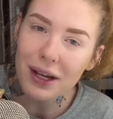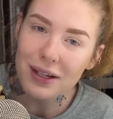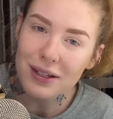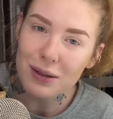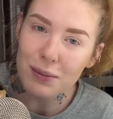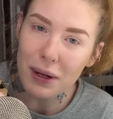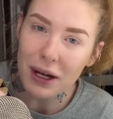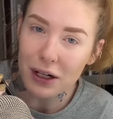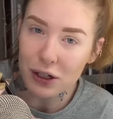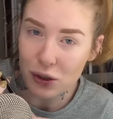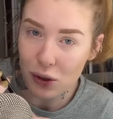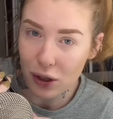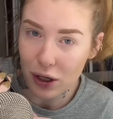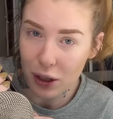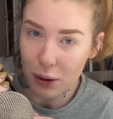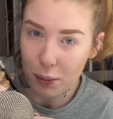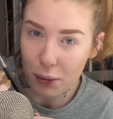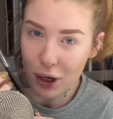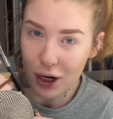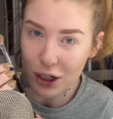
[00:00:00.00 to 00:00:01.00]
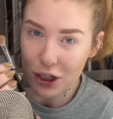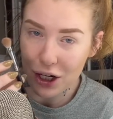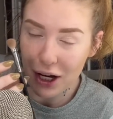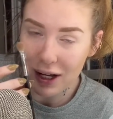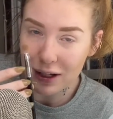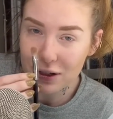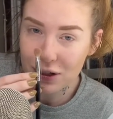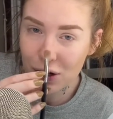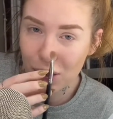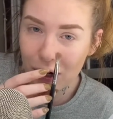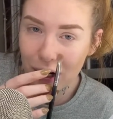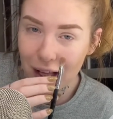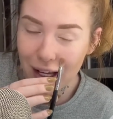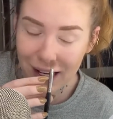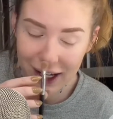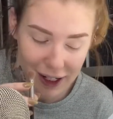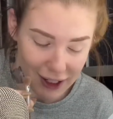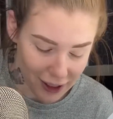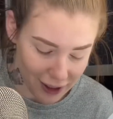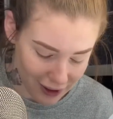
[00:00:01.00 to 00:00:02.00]
is make sure your brush heads are
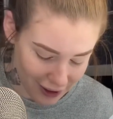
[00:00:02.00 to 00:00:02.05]
clean.